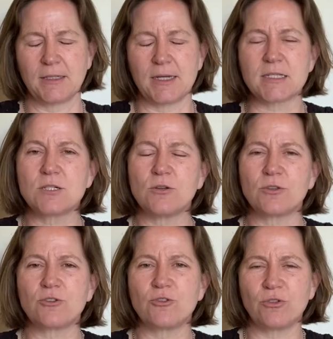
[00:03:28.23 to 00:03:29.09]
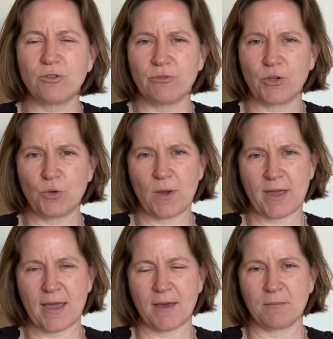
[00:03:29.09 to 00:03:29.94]
It's not the truth of who I
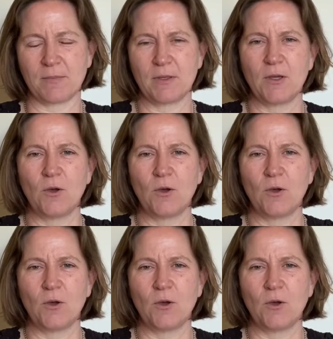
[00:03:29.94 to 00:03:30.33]
am.